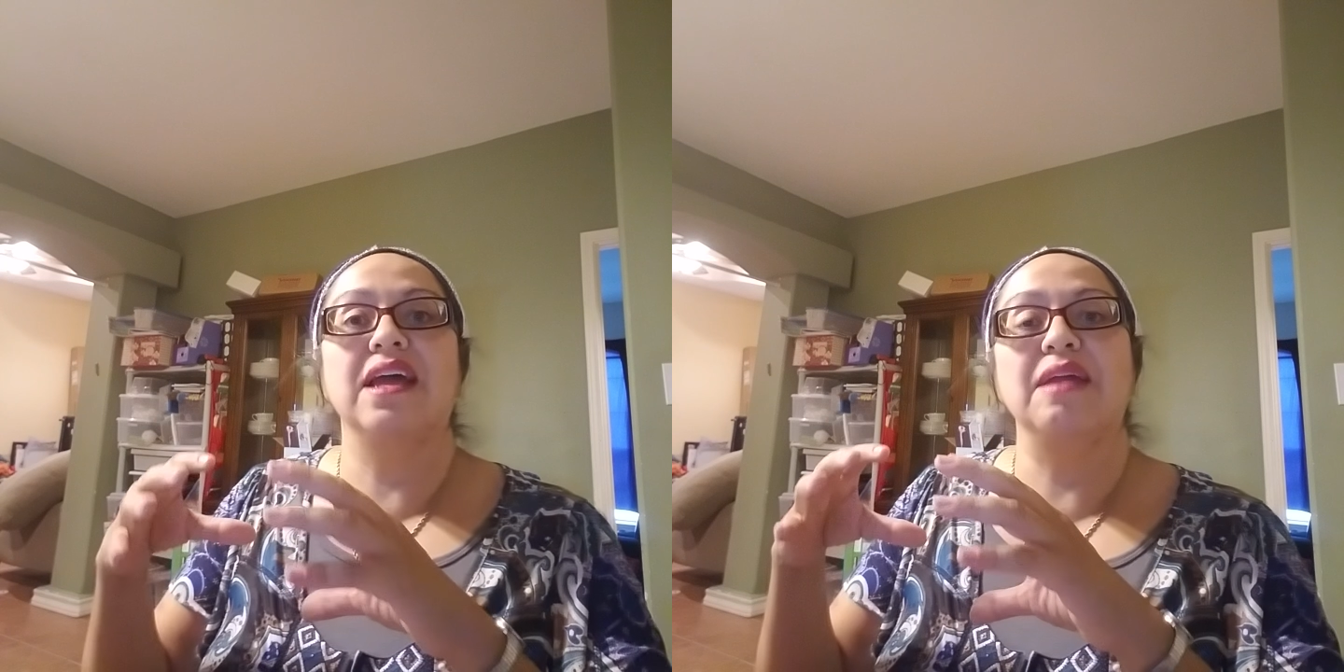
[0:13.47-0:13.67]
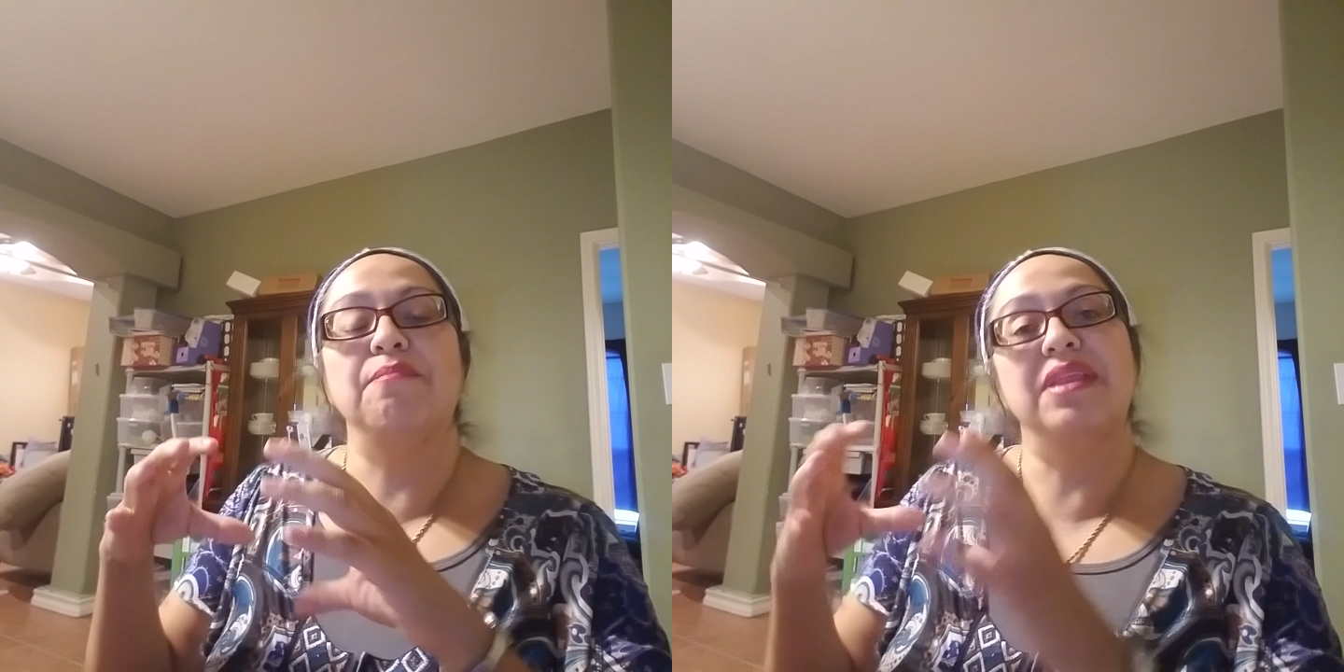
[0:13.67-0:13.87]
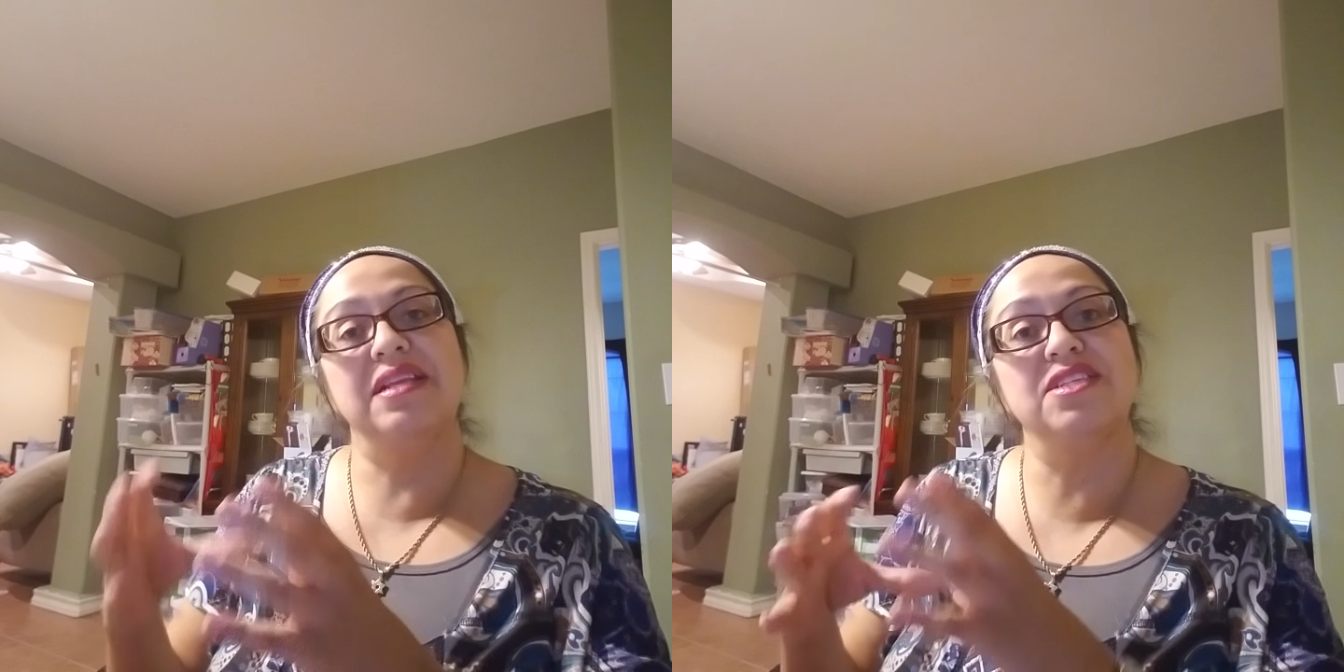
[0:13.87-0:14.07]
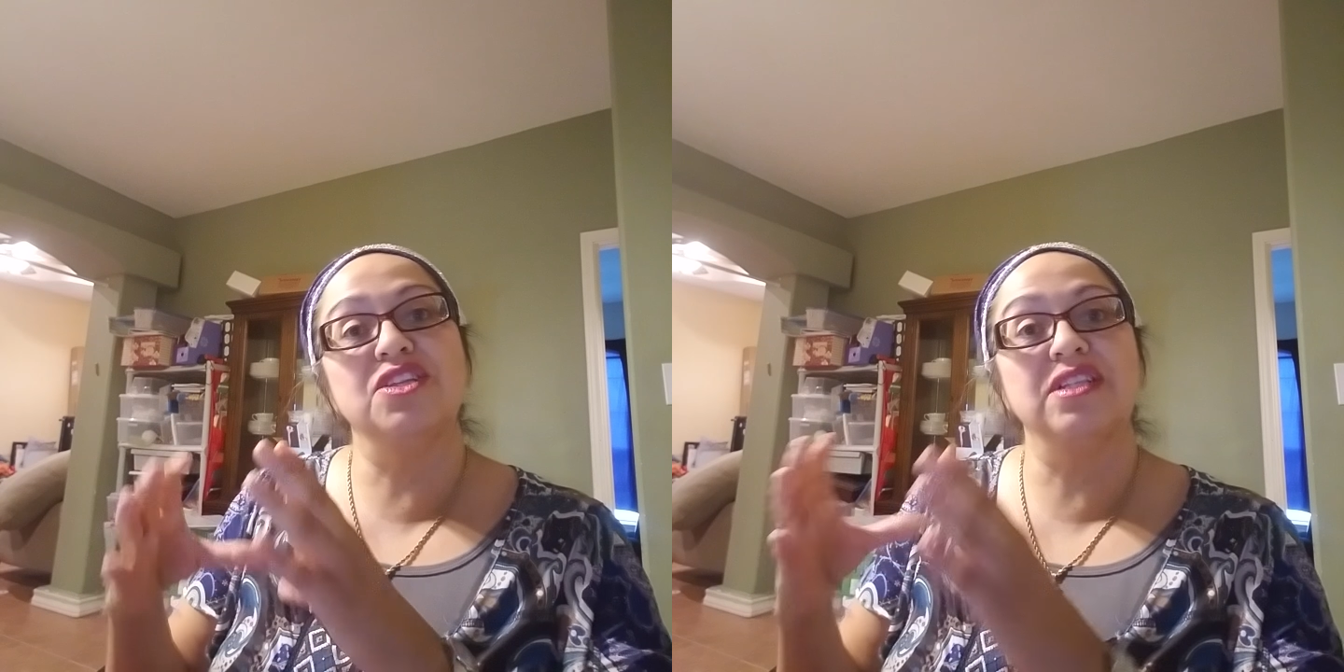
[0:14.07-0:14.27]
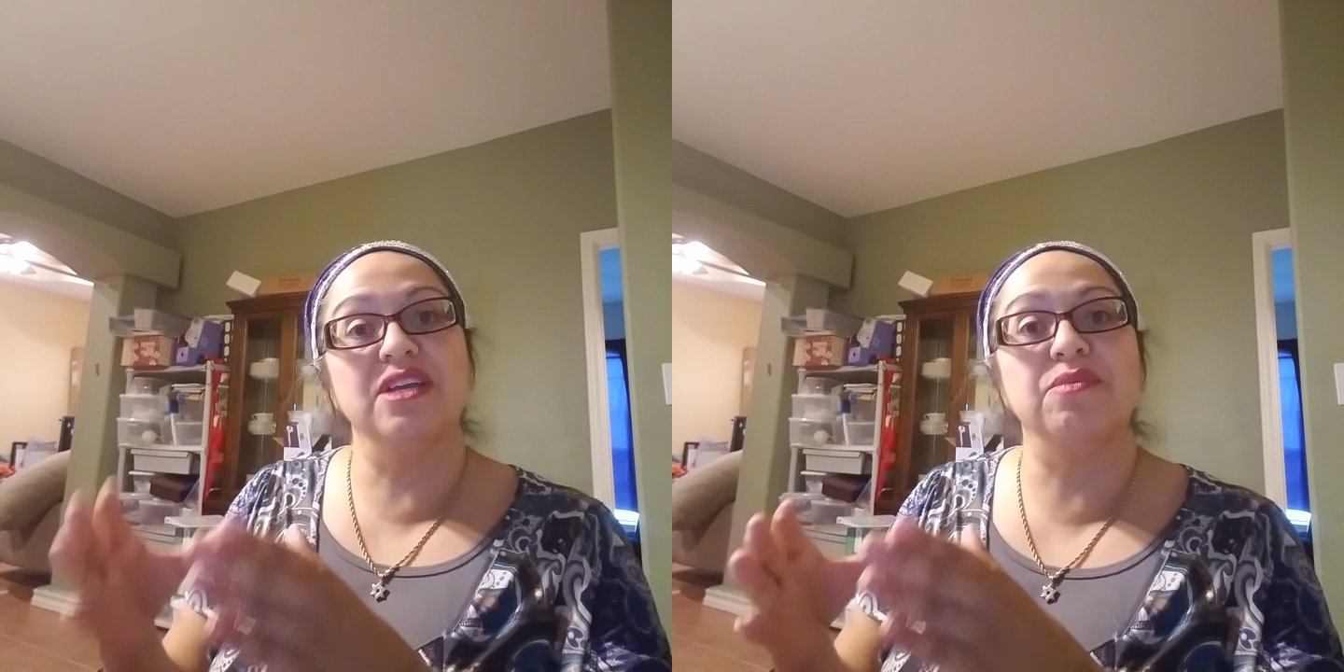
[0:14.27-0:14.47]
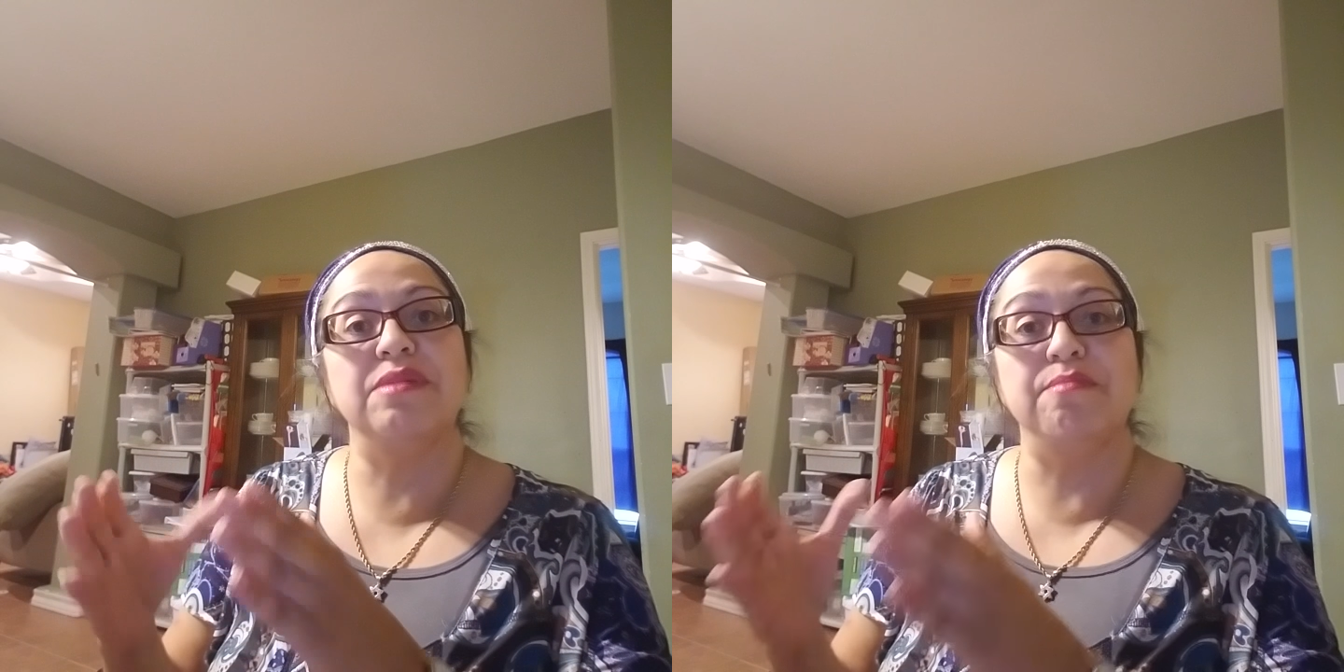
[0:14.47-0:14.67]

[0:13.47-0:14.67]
a medicinal liquid